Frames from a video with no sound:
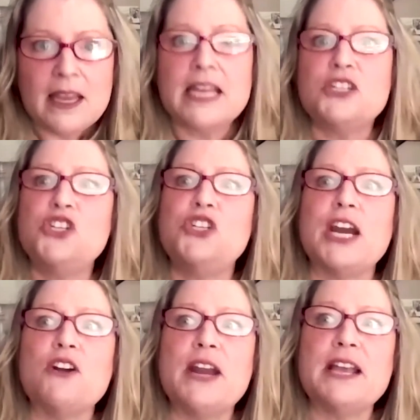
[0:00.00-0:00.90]
is
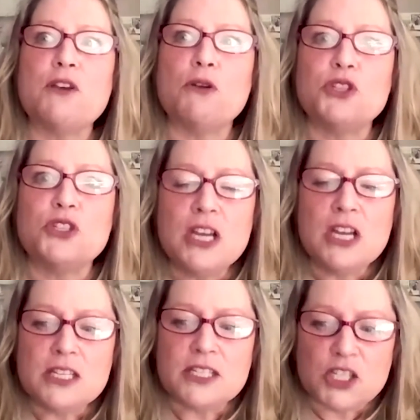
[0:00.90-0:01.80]
sharing those
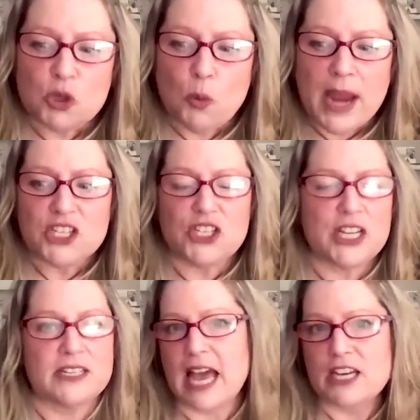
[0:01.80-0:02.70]

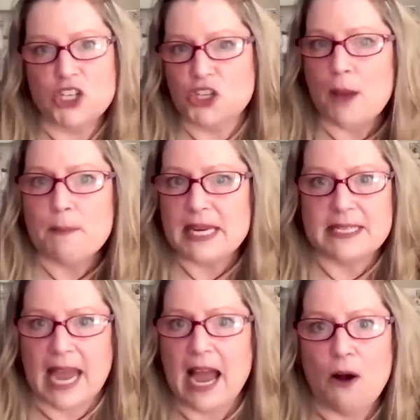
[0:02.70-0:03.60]
situations that shut me
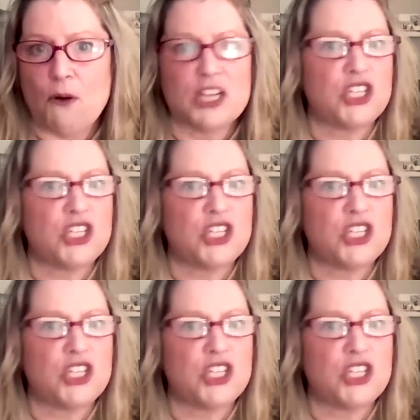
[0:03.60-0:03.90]
down,